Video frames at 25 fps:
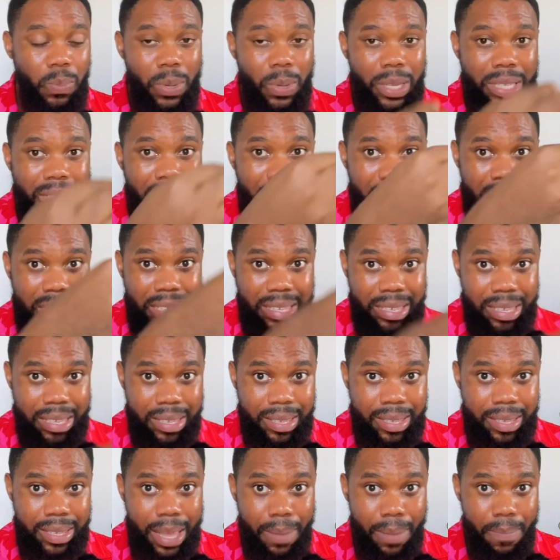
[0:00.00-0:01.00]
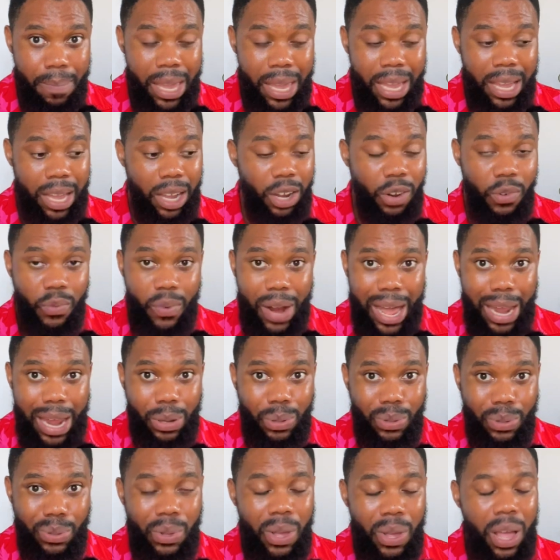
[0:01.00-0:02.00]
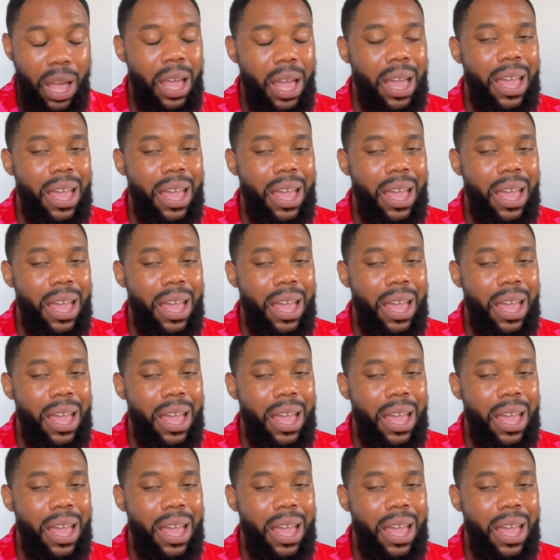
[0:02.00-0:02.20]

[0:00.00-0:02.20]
with a systemic granule,